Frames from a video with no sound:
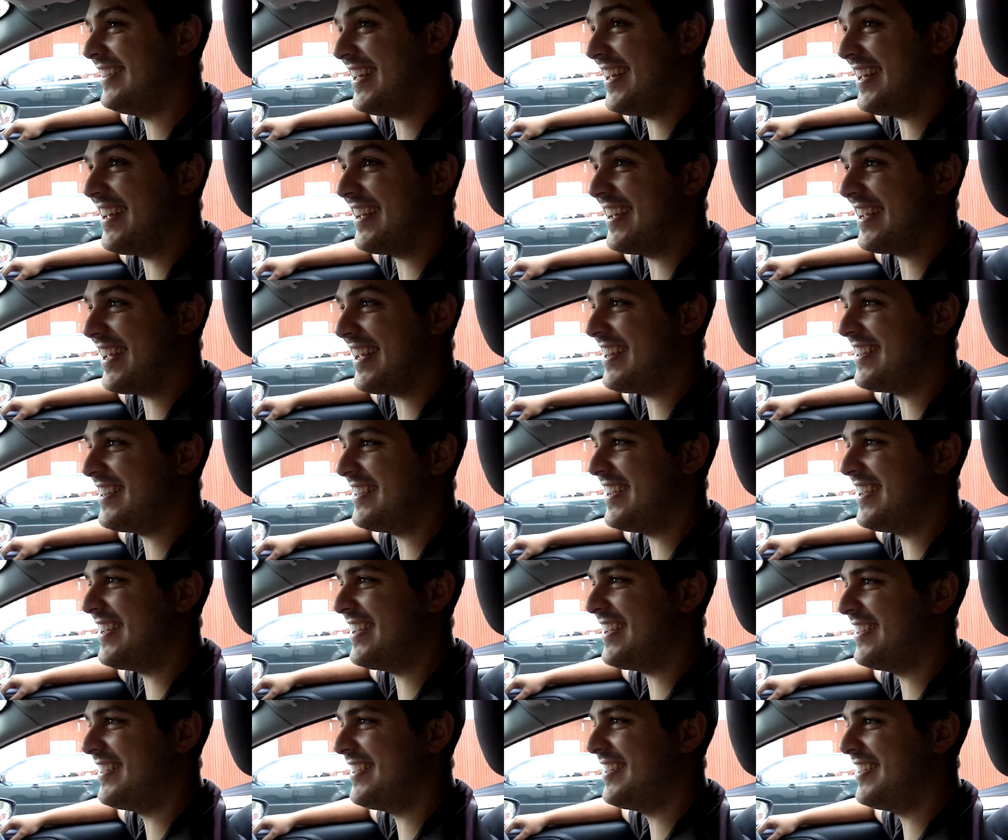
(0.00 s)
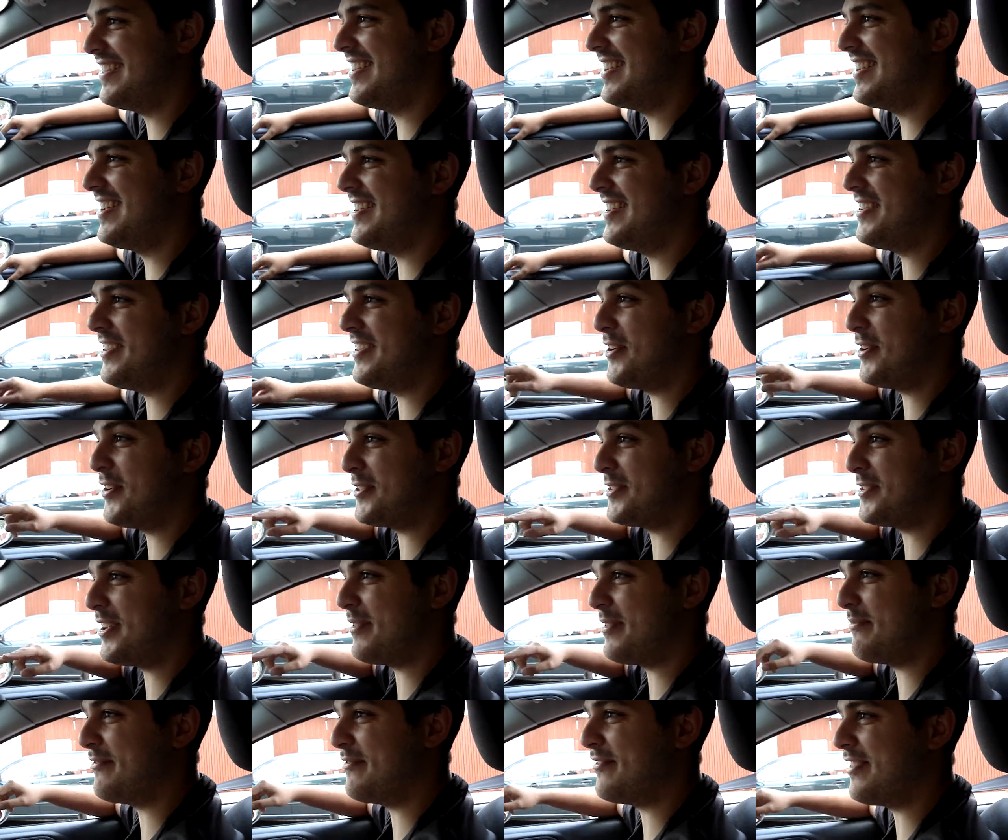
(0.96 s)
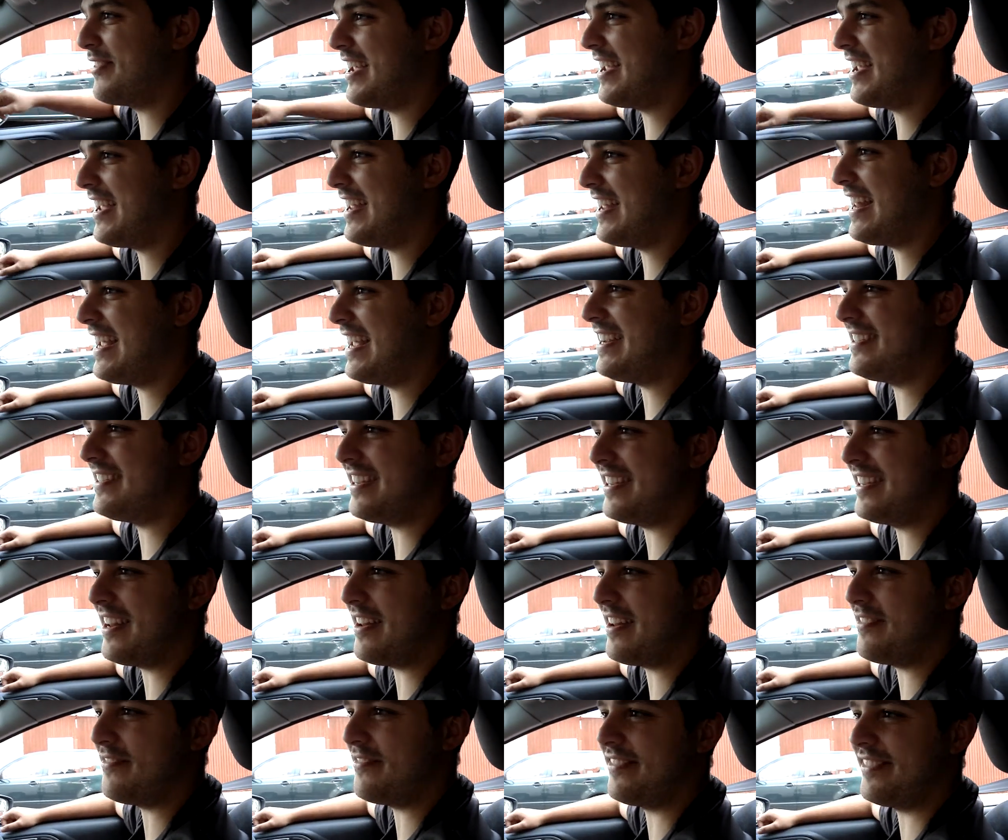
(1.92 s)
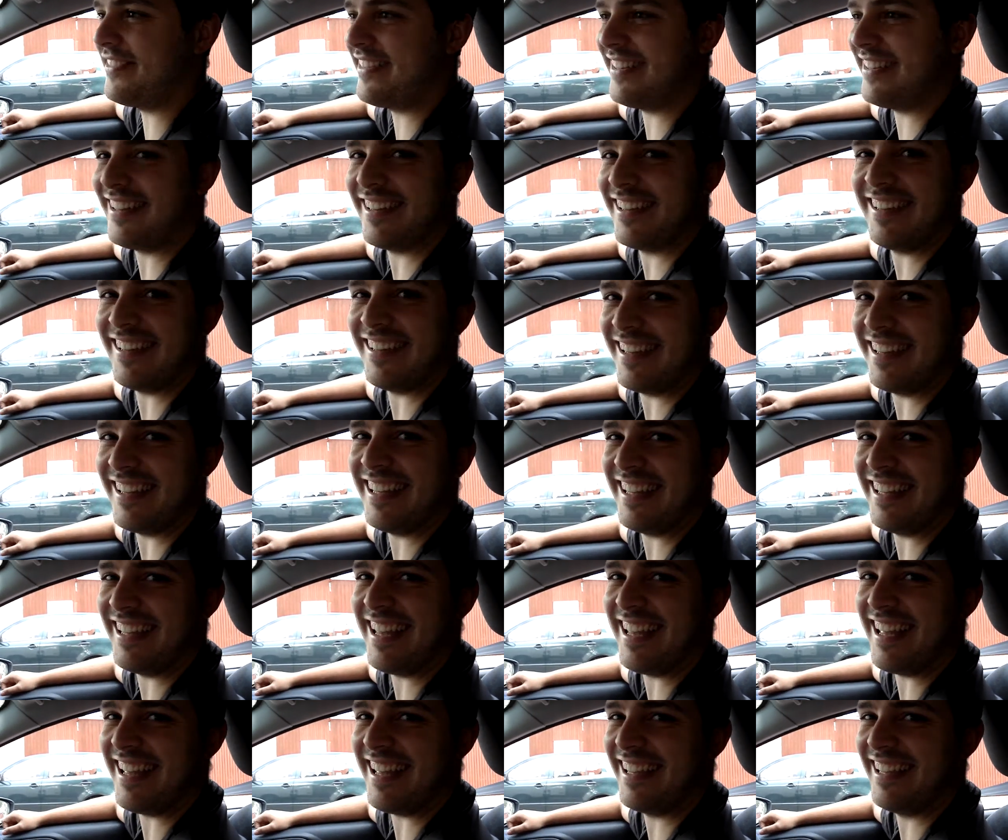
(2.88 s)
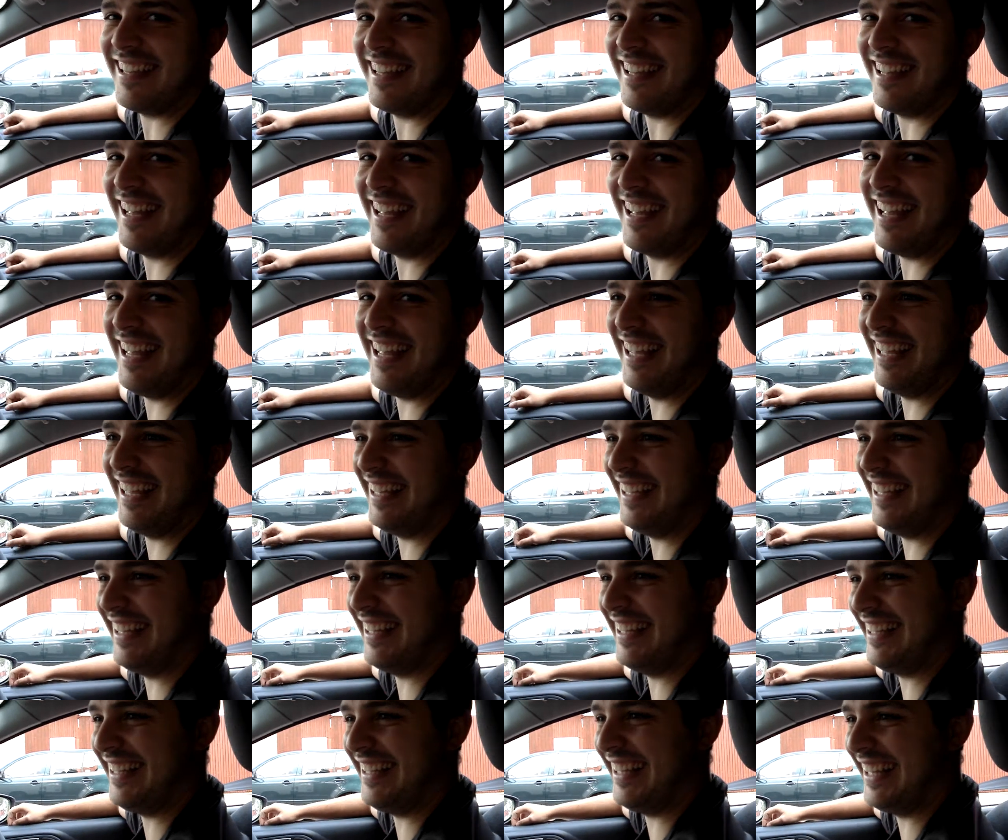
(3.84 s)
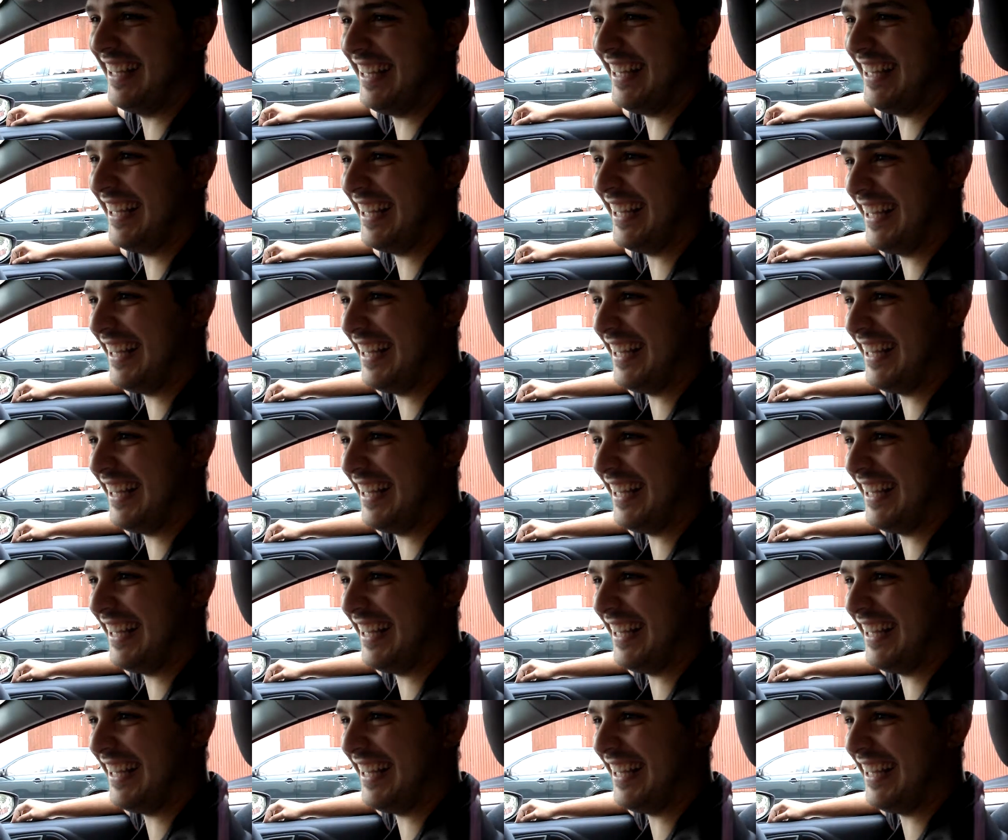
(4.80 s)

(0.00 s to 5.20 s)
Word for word: Yeah, I can. Yeah, you got some. They're queuing up, aren't they, to get in the car? No, I'm joking.